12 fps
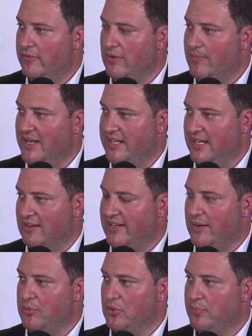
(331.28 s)
money, our
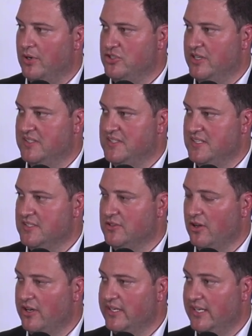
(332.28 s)
capital projects, is
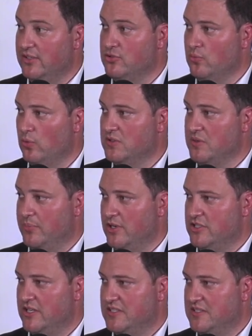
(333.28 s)
going into water
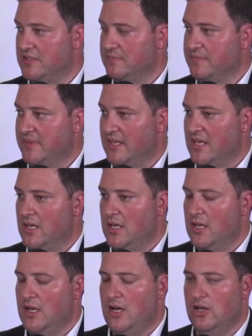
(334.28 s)
projects.
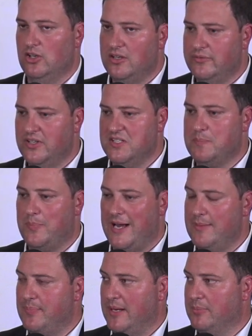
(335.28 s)
A lot of it is
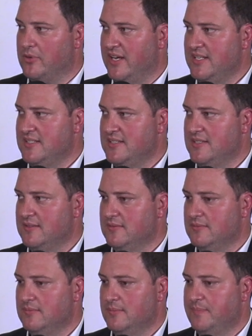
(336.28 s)
pipe upgrades
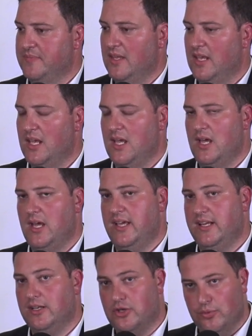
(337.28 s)

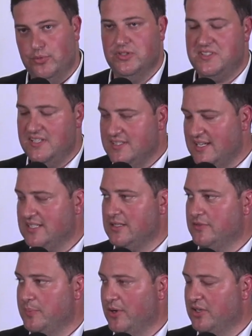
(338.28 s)
in communities, as I've
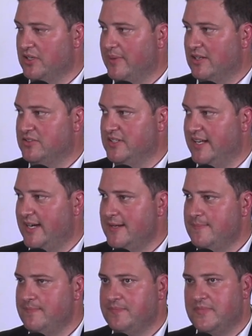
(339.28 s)
spoken about today,
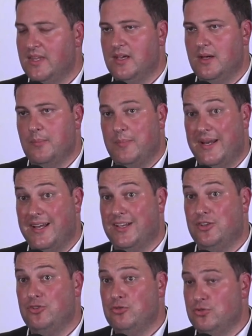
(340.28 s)
but a
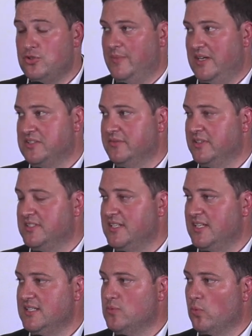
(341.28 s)
huge amount of it
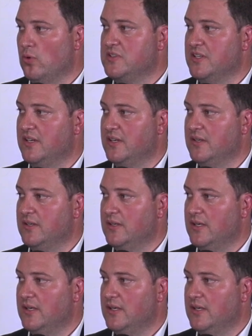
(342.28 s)
is water